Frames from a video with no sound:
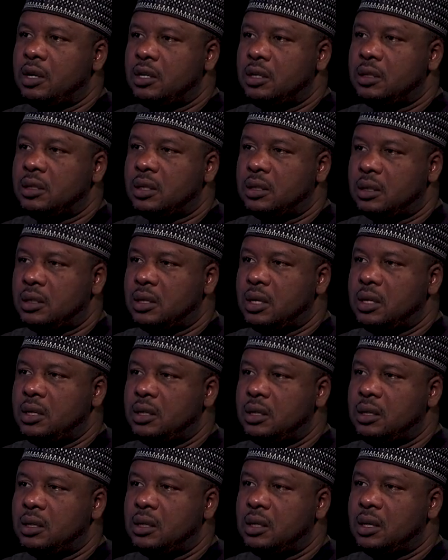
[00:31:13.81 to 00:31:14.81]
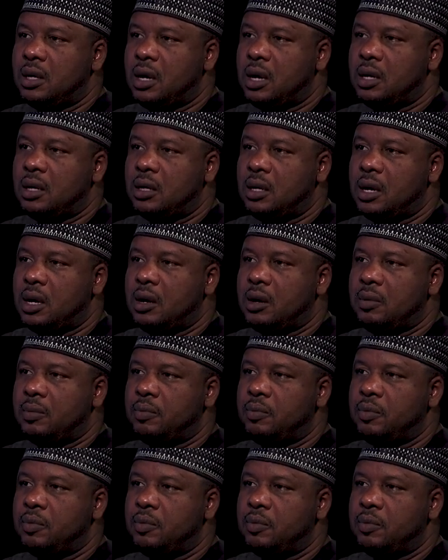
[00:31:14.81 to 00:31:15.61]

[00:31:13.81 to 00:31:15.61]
is sustained and mm. um,